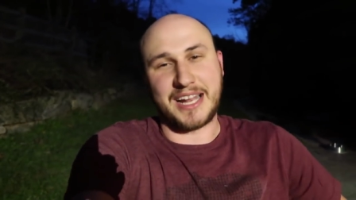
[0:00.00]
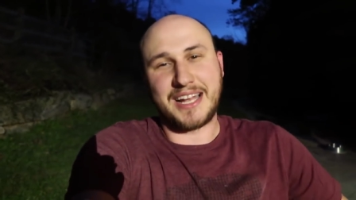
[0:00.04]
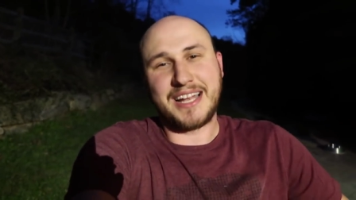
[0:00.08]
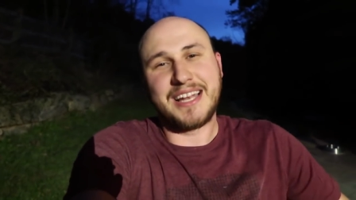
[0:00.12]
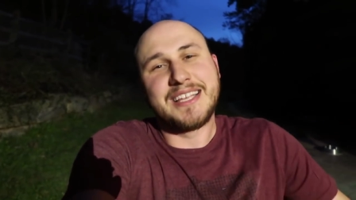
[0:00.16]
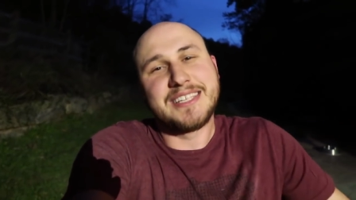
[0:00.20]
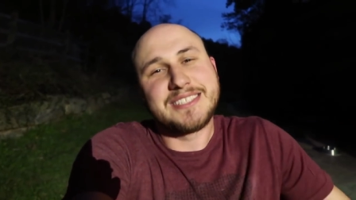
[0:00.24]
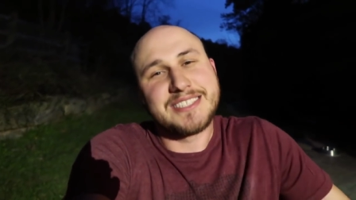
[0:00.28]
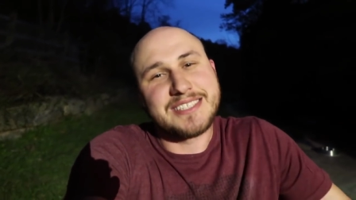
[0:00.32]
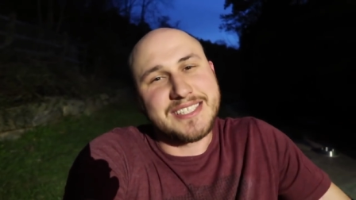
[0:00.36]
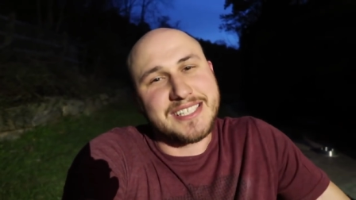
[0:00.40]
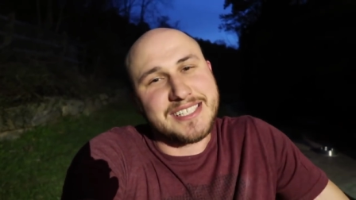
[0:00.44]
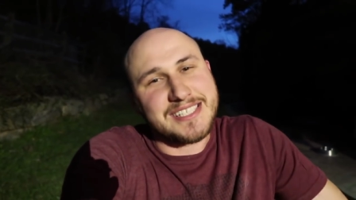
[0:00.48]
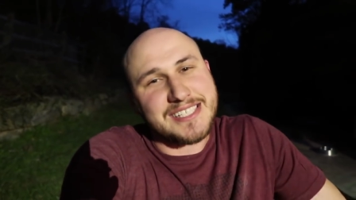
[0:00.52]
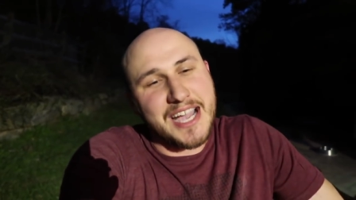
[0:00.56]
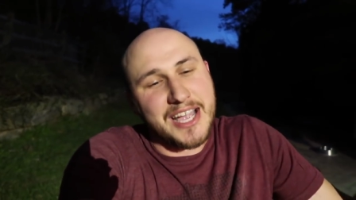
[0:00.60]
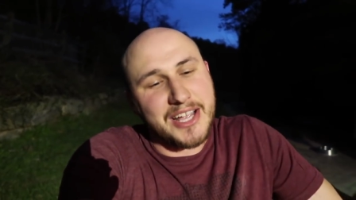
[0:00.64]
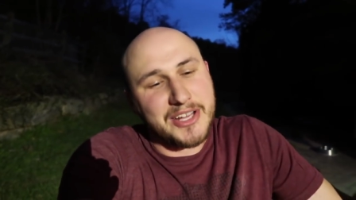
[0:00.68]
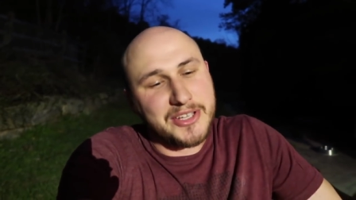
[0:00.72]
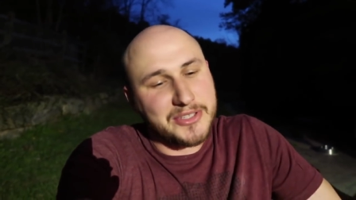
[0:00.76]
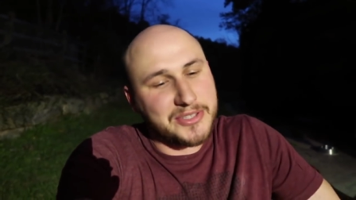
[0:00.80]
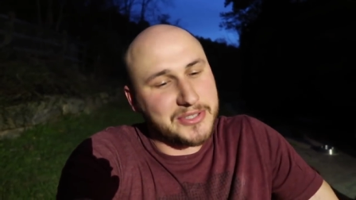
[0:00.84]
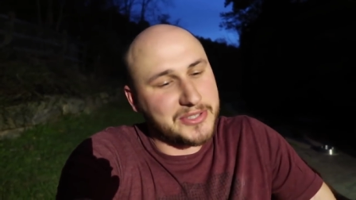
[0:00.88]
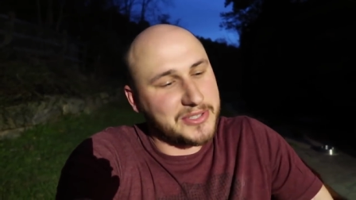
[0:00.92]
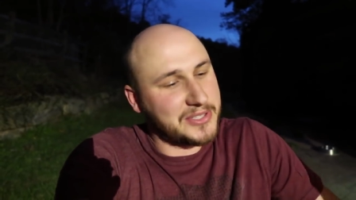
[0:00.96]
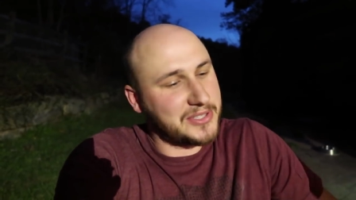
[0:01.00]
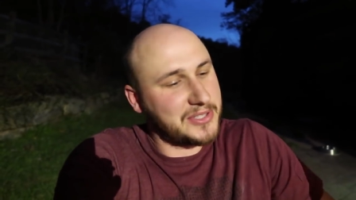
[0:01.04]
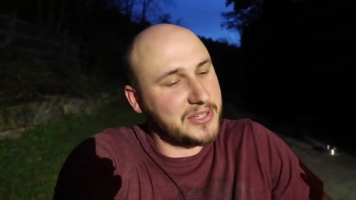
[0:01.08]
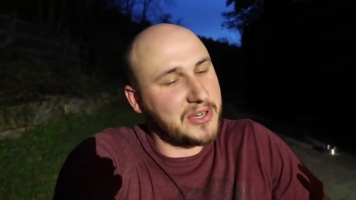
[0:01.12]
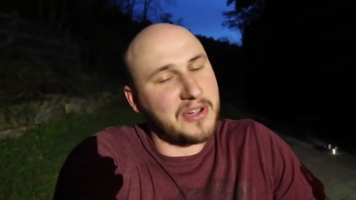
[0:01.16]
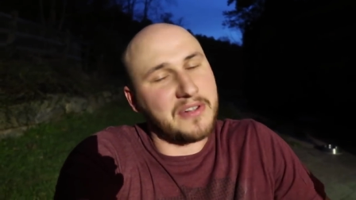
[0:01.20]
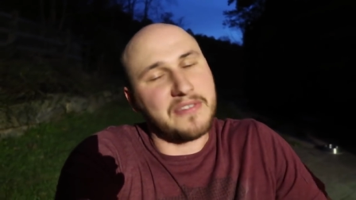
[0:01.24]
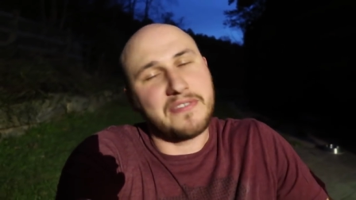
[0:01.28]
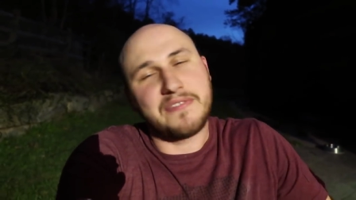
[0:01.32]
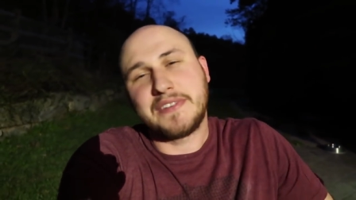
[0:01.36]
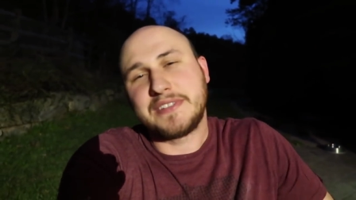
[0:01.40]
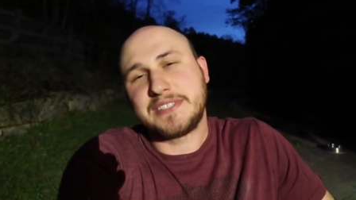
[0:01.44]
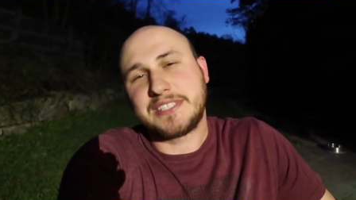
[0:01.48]
At least try to, you
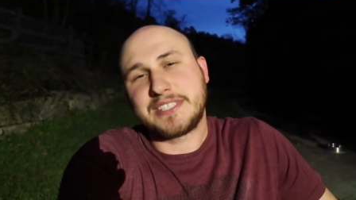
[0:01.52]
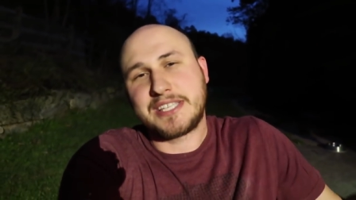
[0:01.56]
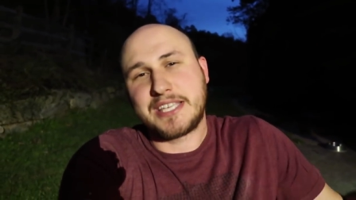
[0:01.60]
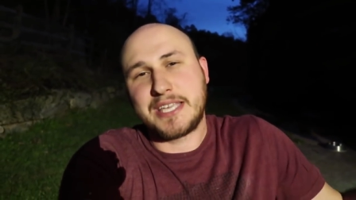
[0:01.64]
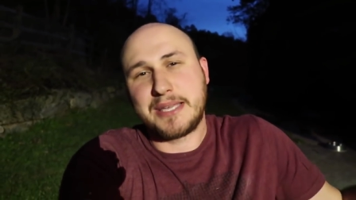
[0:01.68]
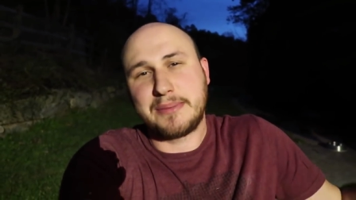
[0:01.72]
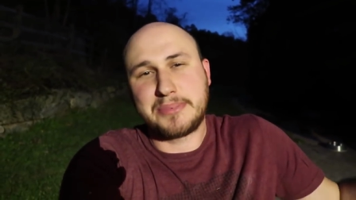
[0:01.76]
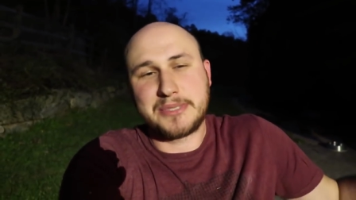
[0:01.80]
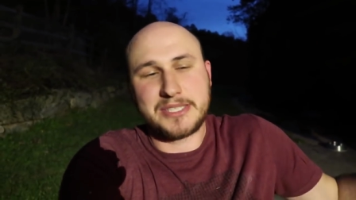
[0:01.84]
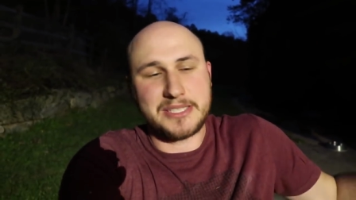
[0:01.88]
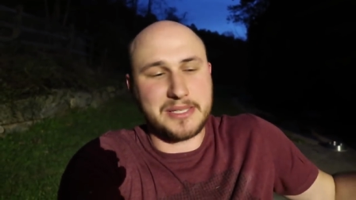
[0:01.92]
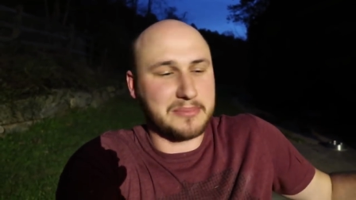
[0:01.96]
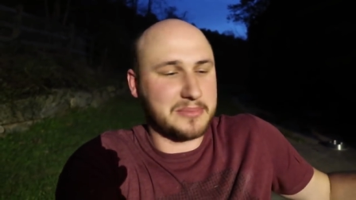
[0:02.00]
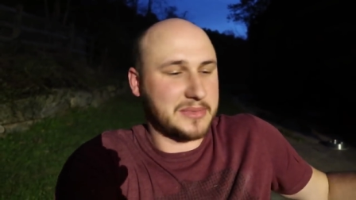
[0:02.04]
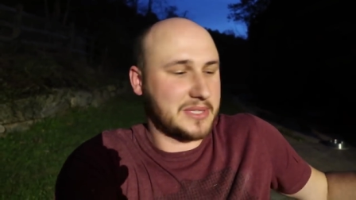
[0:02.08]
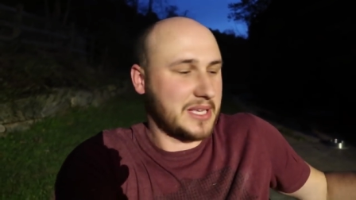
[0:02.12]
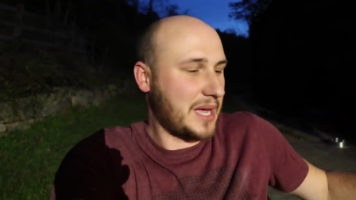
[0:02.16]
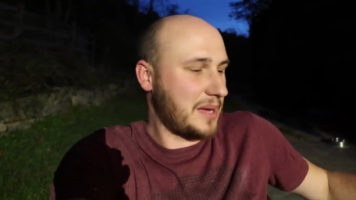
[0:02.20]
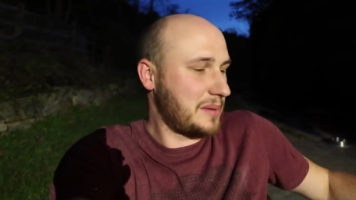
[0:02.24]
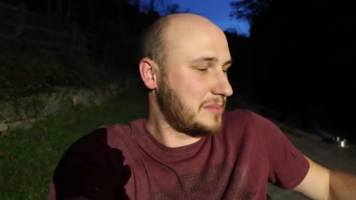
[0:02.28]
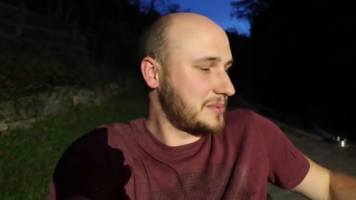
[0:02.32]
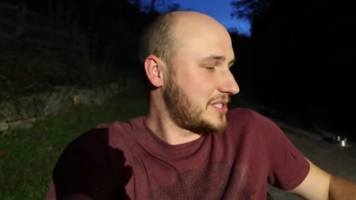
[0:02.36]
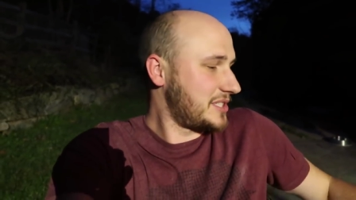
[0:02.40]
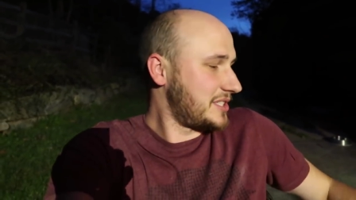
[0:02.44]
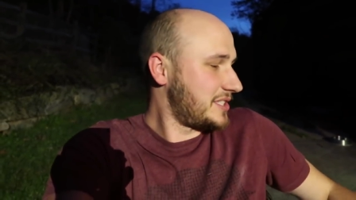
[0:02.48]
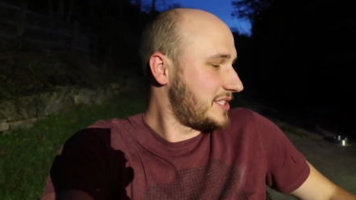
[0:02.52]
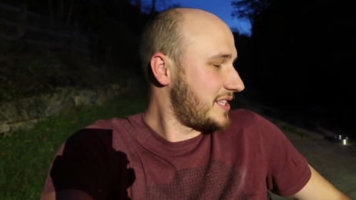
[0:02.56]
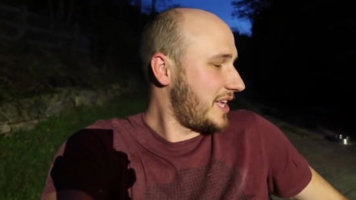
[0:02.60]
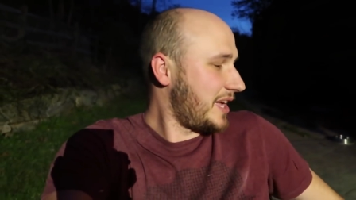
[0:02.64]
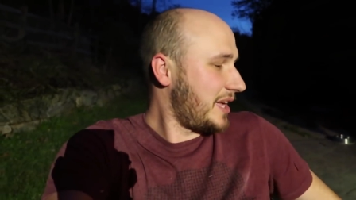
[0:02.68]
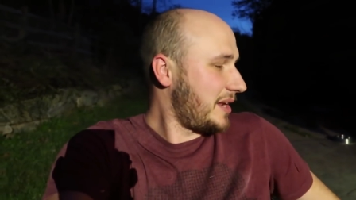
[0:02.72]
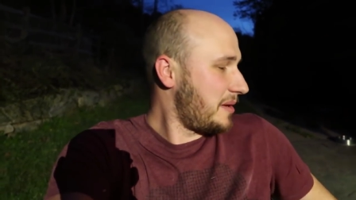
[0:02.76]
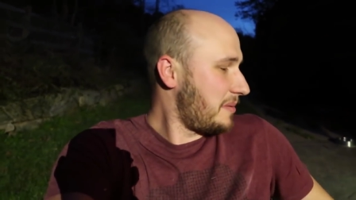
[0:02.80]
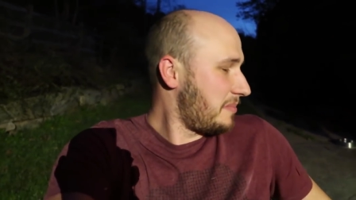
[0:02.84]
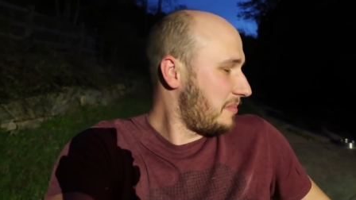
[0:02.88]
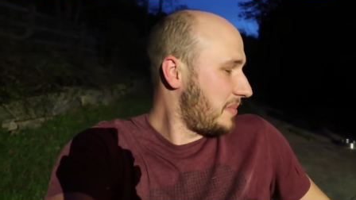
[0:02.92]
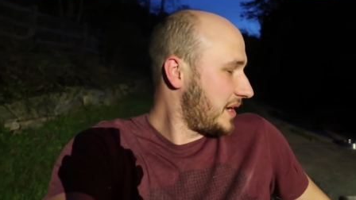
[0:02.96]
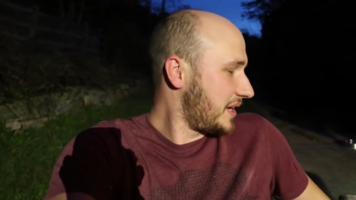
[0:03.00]
know, if we skip sometimes it's
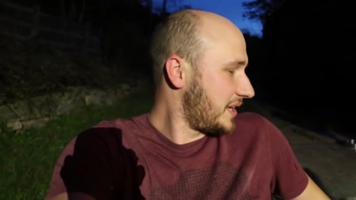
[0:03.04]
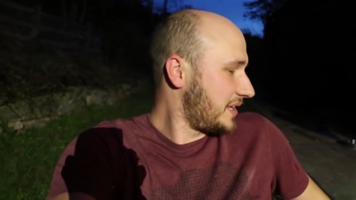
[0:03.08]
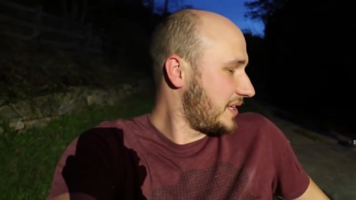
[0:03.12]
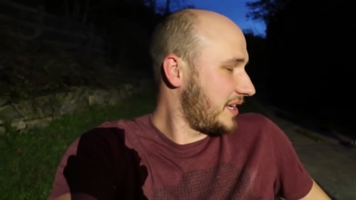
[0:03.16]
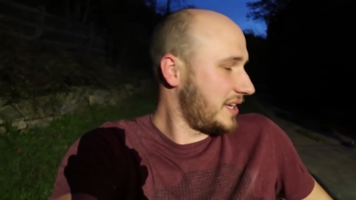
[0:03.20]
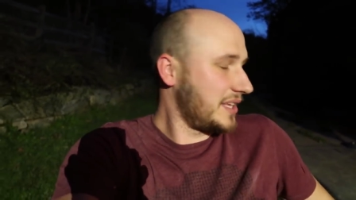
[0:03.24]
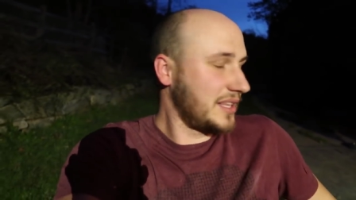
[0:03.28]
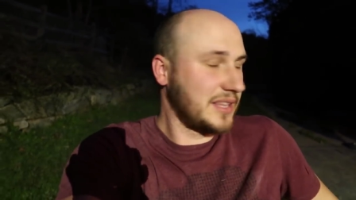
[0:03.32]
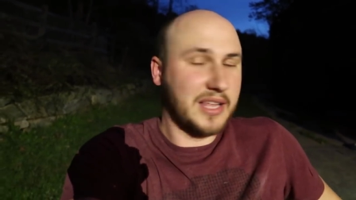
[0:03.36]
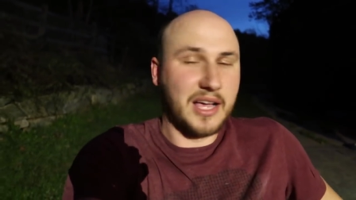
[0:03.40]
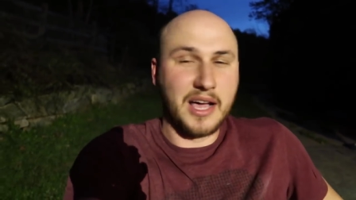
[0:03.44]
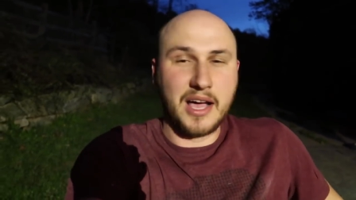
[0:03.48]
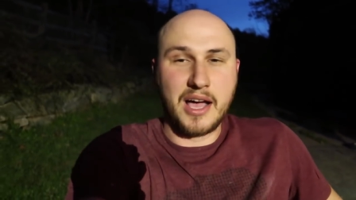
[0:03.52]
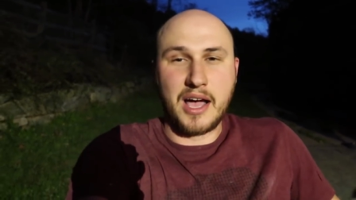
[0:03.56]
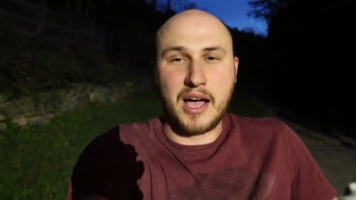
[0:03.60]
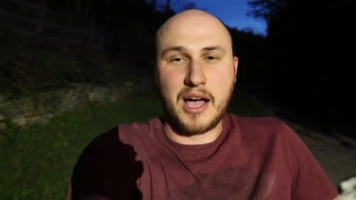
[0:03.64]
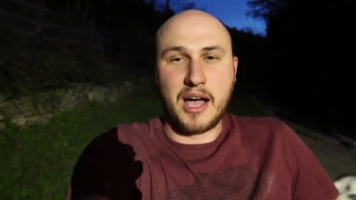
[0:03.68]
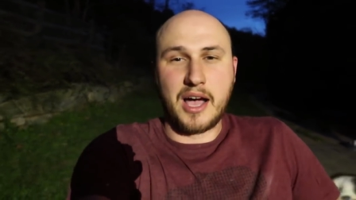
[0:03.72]
not a big deal.